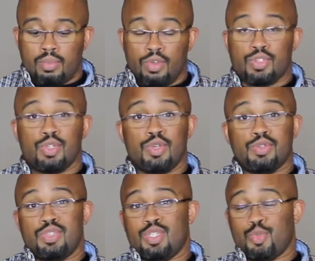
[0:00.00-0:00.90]
You should
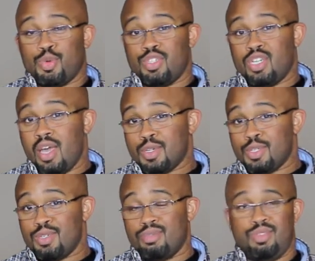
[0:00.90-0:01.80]
use it to
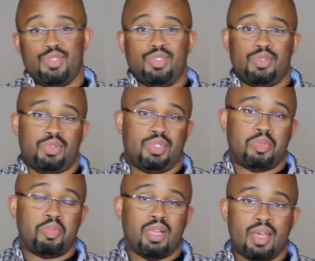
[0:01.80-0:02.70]
project, you should use it to
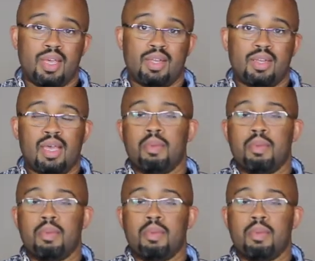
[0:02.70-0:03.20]
plan,